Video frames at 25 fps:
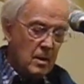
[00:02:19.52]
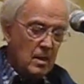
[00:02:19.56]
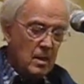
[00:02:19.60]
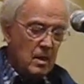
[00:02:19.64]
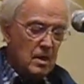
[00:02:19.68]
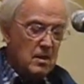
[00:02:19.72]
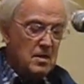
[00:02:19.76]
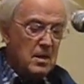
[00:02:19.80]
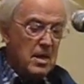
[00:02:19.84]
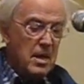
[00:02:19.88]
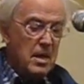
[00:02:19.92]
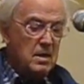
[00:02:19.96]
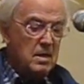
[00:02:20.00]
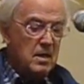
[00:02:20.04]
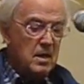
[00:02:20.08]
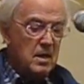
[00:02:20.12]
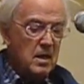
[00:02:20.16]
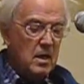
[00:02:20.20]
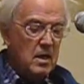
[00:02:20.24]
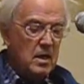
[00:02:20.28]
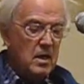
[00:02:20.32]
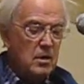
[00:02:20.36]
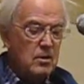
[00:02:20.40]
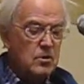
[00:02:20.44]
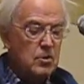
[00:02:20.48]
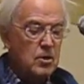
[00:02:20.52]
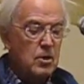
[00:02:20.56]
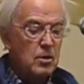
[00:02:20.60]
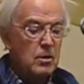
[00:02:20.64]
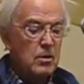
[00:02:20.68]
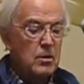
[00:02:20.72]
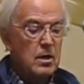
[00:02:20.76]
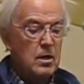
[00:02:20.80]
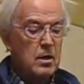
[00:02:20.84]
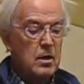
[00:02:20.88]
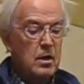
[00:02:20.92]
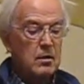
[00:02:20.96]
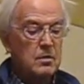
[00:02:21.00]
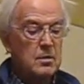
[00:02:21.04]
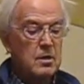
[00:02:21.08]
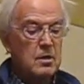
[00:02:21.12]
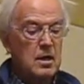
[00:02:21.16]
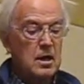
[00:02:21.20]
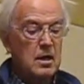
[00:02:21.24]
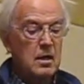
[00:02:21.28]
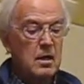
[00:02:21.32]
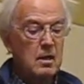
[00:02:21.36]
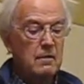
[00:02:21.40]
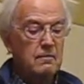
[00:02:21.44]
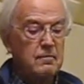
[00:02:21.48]
And then he had told her that
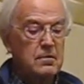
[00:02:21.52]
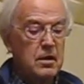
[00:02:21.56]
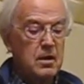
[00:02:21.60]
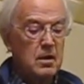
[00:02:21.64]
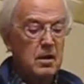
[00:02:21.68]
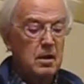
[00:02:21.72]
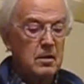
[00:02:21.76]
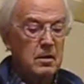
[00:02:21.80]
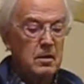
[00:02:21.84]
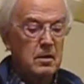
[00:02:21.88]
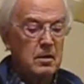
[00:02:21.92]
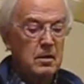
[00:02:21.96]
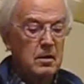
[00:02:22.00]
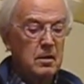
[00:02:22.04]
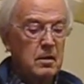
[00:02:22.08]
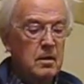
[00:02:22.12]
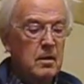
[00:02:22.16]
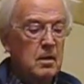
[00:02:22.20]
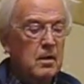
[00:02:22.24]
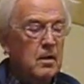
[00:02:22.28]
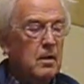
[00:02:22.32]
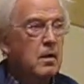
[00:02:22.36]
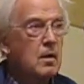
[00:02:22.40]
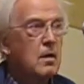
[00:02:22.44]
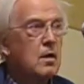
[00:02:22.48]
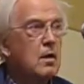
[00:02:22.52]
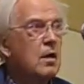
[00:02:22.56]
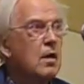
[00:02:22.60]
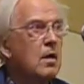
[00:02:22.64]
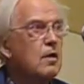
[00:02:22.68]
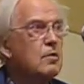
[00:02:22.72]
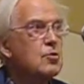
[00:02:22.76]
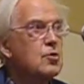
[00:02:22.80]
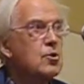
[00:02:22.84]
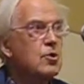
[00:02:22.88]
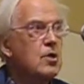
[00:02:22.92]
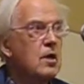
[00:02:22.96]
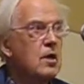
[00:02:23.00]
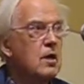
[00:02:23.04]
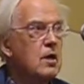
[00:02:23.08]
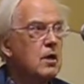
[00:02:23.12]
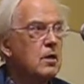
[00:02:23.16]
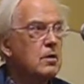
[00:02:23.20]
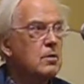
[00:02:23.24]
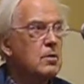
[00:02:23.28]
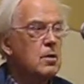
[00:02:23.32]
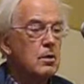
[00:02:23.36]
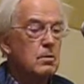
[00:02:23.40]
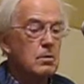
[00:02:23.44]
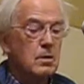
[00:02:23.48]
he loved her, and she
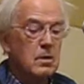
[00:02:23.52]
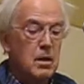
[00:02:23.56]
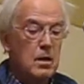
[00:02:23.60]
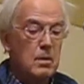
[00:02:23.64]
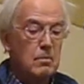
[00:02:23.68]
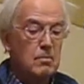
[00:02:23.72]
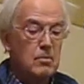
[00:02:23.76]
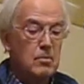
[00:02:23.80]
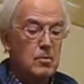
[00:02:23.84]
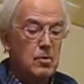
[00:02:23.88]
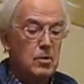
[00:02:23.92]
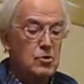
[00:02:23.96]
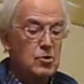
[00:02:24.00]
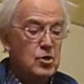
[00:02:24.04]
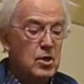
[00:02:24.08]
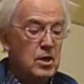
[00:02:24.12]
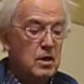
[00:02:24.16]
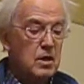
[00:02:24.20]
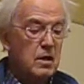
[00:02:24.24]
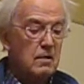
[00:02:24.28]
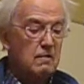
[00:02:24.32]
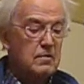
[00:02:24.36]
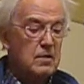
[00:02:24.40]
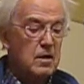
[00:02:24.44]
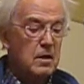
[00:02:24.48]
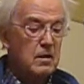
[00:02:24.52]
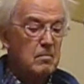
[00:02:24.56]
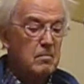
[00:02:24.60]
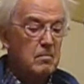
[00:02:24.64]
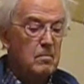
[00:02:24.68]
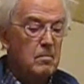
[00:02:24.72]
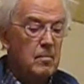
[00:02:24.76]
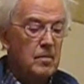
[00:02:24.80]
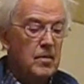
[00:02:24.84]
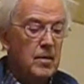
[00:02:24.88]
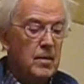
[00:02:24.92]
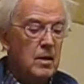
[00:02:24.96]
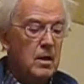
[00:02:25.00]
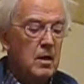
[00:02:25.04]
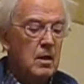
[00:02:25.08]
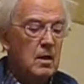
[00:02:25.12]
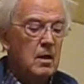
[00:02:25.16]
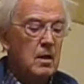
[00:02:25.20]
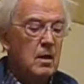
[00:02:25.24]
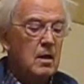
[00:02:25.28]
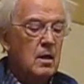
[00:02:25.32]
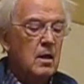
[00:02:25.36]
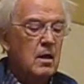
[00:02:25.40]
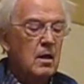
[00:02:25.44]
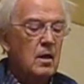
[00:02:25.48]
had told him that she loved him,
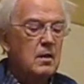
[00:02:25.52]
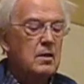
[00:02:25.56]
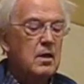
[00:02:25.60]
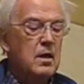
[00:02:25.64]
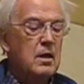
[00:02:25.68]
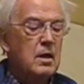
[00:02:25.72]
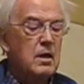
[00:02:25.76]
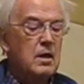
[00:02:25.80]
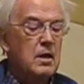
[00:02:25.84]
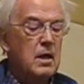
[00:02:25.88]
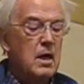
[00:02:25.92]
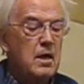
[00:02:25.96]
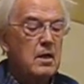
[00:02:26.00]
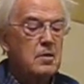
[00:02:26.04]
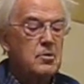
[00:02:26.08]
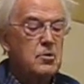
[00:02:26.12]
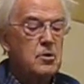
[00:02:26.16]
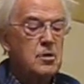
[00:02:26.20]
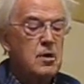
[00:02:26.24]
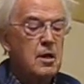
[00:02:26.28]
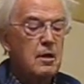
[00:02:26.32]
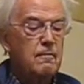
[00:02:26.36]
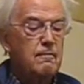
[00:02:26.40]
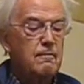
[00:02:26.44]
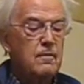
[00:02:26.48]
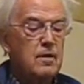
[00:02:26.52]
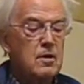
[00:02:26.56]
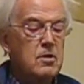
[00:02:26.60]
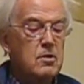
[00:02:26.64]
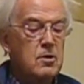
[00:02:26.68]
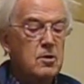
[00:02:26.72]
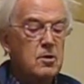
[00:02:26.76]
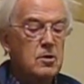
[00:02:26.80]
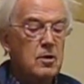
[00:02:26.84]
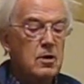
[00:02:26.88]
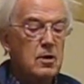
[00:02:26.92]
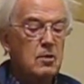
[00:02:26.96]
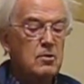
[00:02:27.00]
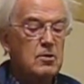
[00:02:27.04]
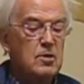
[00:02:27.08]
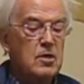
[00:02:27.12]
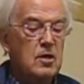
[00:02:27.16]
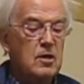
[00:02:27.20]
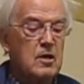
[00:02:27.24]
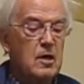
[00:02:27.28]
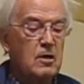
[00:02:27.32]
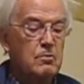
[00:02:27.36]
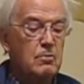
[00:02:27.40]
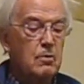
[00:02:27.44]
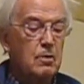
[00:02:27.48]
and they had edged their faces close
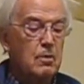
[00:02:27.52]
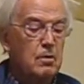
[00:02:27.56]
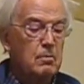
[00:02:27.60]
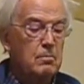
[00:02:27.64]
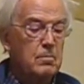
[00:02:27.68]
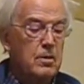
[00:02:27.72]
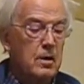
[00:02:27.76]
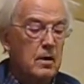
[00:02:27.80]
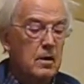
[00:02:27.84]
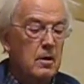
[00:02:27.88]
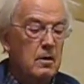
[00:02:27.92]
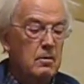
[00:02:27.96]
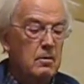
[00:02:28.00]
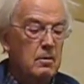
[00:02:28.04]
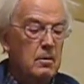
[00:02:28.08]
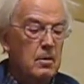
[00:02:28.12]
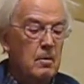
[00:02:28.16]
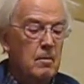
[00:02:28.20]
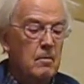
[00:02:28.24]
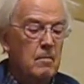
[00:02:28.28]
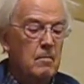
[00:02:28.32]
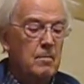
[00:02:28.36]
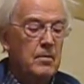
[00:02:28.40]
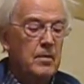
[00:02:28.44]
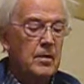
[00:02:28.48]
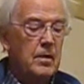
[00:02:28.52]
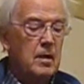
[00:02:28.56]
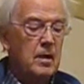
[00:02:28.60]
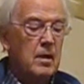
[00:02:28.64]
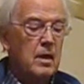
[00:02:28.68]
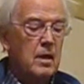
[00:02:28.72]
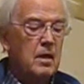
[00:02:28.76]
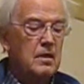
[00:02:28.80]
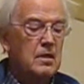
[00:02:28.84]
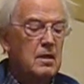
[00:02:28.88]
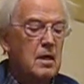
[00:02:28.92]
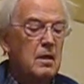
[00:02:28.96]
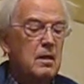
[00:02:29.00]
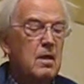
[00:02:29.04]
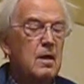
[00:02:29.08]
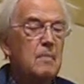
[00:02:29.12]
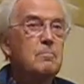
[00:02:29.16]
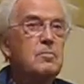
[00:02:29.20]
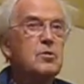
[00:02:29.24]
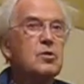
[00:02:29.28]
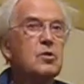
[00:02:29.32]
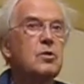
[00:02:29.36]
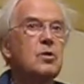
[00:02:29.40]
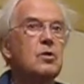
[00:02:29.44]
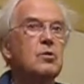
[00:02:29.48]
together on the pillow, and their
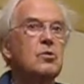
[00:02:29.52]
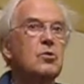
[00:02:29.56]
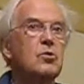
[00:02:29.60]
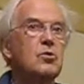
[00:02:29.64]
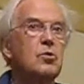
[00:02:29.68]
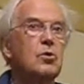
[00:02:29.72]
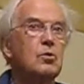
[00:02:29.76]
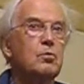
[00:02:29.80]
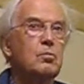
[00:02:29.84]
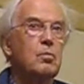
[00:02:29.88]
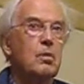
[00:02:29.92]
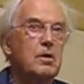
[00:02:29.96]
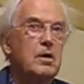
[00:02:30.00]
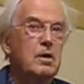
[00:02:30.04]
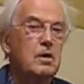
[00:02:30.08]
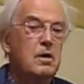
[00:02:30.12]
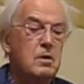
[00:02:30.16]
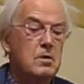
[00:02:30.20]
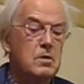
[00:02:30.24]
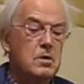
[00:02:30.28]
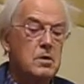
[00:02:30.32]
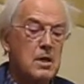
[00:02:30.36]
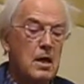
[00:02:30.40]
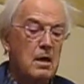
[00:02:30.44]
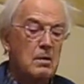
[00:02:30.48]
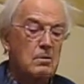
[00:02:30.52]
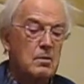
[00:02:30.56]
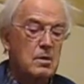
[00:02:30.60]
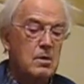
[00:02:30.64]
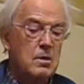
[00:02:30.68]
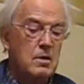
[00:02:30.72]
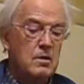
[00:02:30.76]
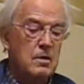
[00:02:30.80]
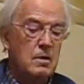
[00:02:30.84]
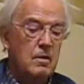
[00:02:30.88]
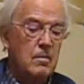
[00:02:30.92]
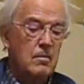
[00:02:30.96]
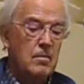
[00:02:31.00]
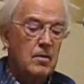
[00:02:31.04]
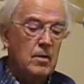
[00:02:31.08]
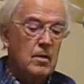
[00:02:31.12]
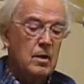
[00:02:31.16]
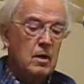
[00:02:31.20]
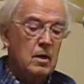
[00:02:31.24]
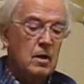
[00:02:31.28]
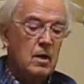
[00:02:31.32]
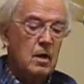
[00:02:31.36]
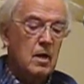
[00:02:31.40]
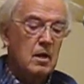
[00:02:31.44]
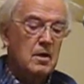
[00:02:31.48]
lips had sought one another's out,
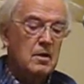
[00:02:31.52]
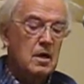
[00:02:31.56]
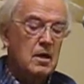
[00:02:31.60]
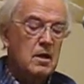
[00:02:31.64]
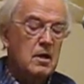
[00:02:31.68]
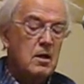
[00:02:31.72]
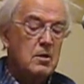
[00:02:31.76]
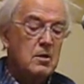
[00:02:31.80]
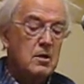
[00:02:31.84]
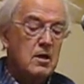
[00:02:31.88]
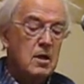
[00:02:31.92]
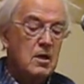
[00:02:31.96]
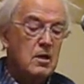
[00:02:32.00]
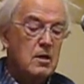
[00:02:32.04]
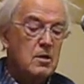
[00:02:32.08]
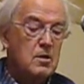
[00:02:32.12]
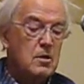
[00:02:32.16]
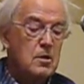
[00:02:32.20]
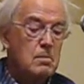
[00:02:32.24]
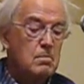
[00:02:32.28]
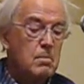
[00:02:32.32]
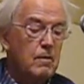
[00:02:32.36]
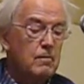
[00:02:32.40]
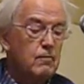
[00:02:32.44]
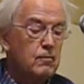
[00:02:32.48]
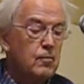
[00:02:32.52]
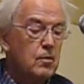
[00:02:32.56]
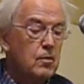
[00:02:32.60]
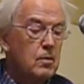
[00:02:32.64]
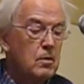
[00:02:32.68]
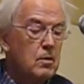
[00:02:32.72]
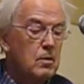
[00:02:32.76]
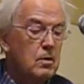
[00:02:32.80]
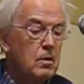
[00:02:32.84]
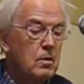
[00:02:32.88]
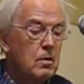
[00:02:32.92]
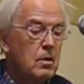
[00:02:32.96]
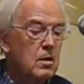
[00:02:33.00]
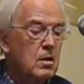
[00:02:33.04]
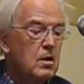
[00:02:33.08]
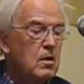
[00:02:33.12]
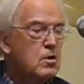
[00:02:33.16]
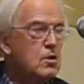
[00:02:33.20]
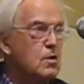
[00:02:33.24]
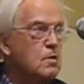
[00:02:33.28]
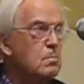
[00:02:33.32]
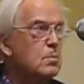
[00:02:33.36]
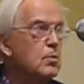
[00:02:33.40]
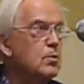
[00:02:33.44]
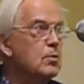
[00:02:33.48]
and they had kissed before,
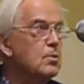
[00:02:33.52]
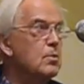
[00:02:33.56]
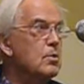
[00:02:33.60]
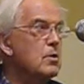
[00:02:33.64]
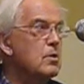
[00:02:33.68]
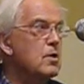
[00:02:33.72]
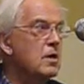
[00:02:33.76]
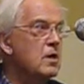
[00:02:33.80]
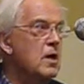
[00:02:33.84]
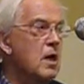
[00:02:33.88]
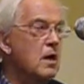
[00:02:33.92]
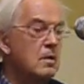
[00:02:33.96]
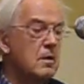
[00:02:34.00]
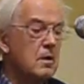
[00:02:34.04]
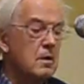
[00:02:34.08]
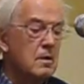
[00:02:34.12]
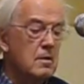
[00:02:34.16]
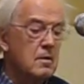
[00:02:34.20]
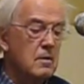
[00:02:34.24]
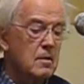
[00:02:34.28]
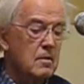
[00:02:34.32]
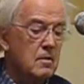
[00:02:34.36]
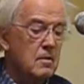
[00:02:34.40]
spooned together